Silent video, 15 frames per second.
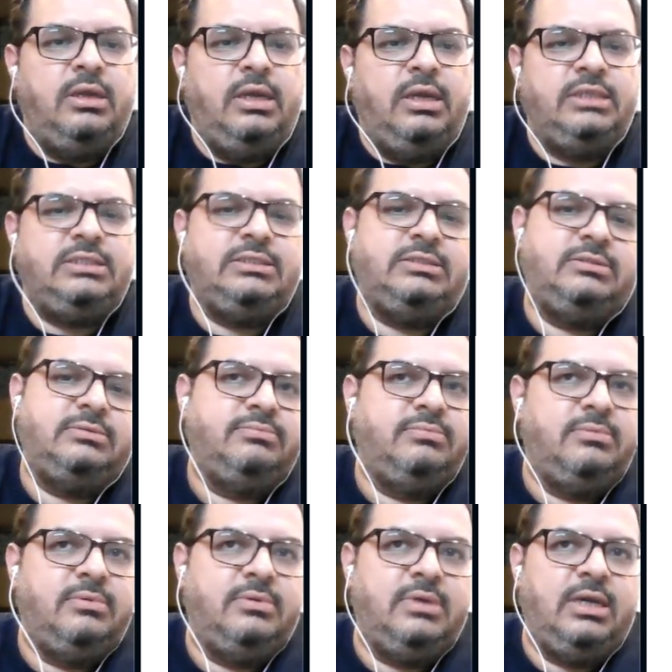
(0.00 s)
It's,
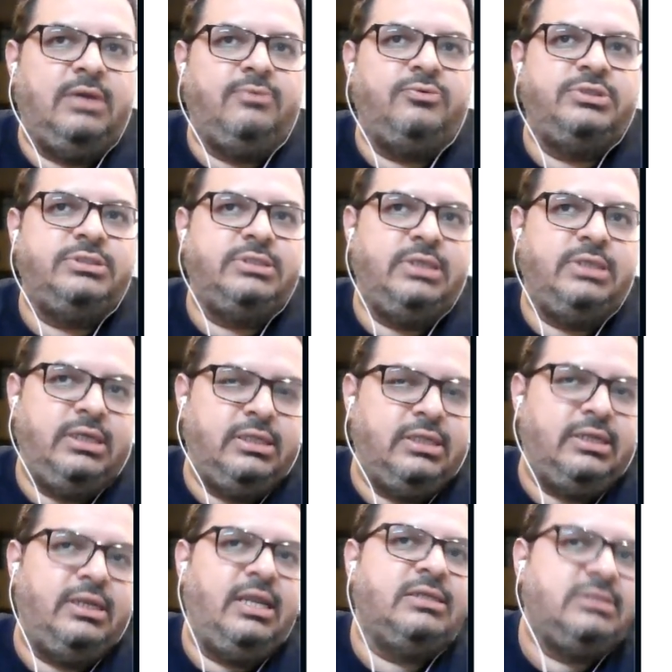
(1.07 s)
I would say, the
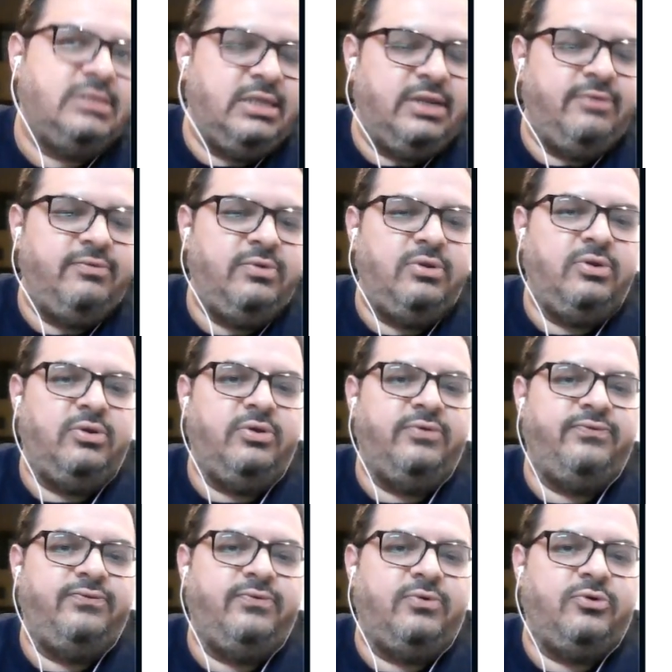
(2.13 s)
next level
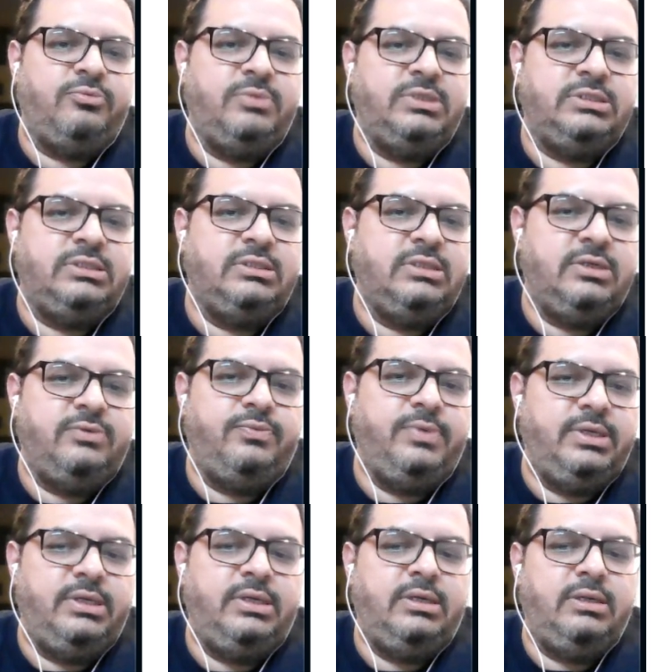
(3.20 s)
of automation that we
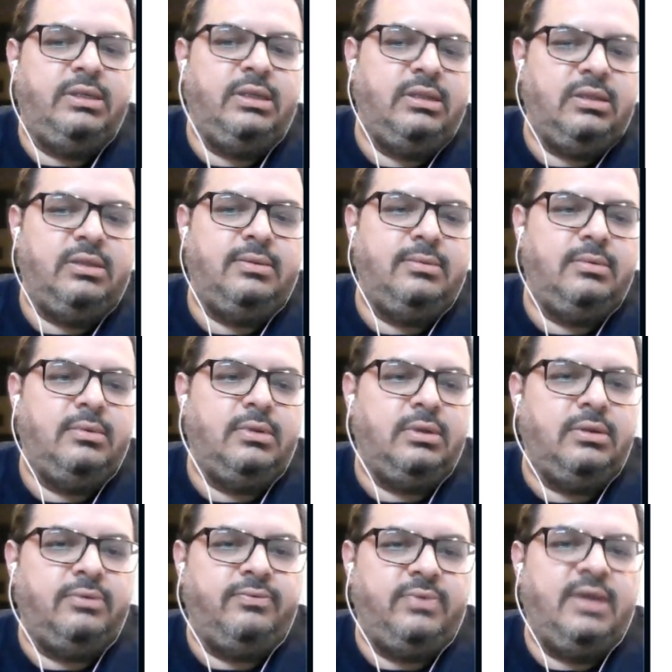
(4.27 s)
did, and then
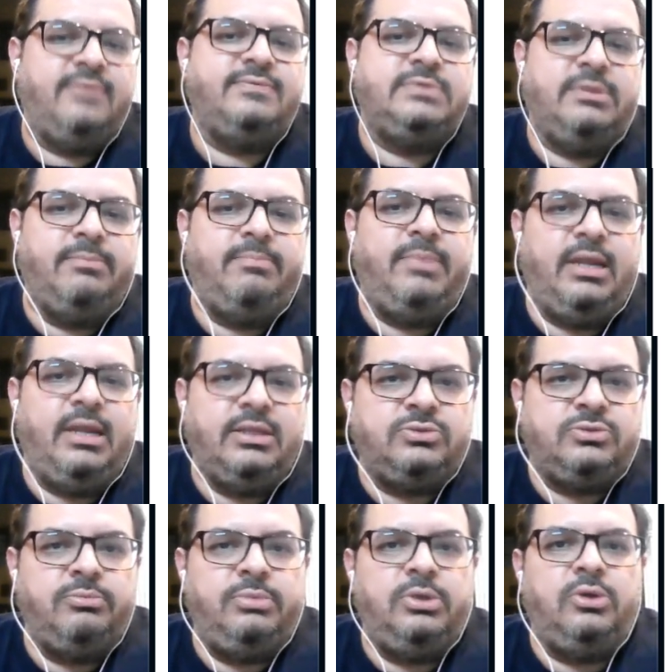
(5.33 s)
we have some plans
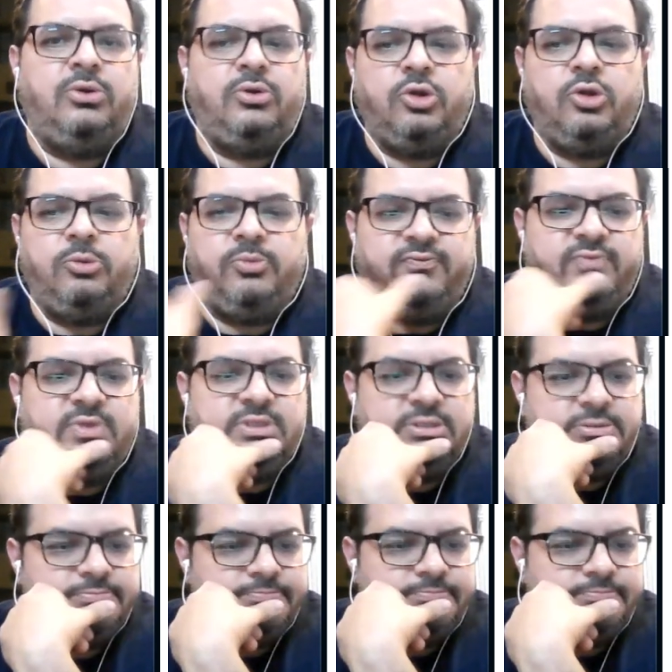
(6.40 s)
to build on top of this.